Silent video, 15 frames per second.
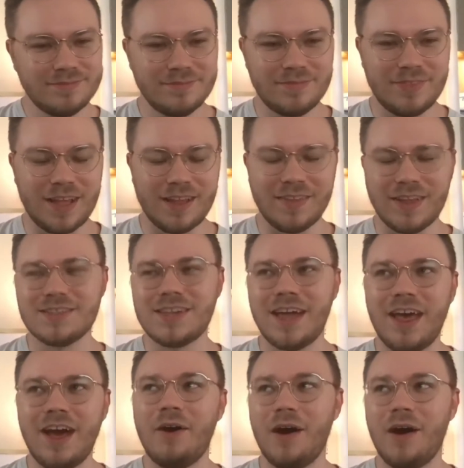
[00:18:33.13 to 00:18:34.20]
that that's kind
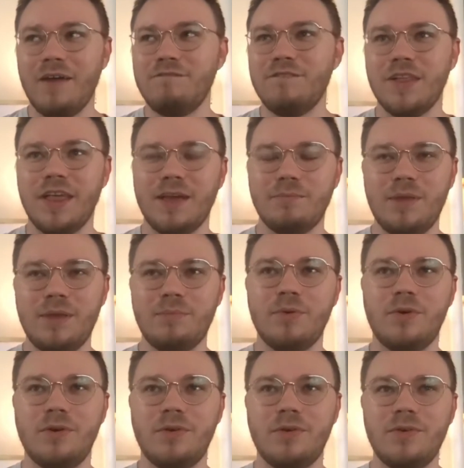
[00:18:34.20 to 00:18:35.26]
of how I feel like
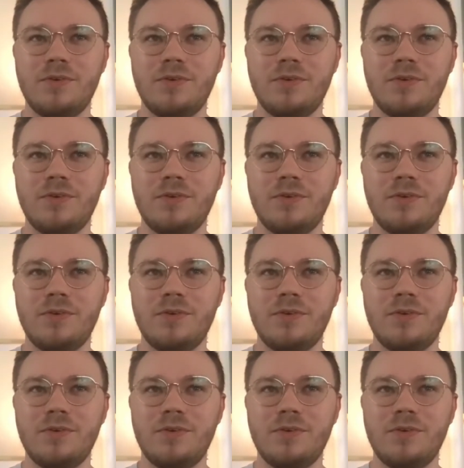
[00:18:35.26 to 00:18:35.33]
people